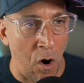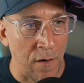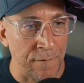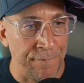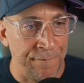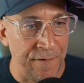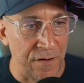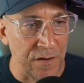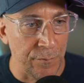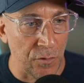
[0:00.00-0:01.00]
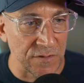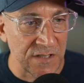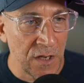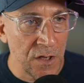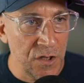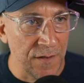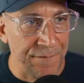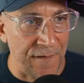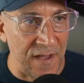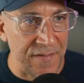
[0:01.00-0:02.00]
our variables. You can
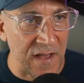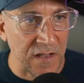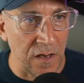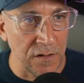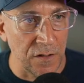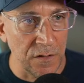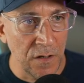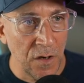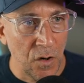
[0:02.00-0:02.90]
find that color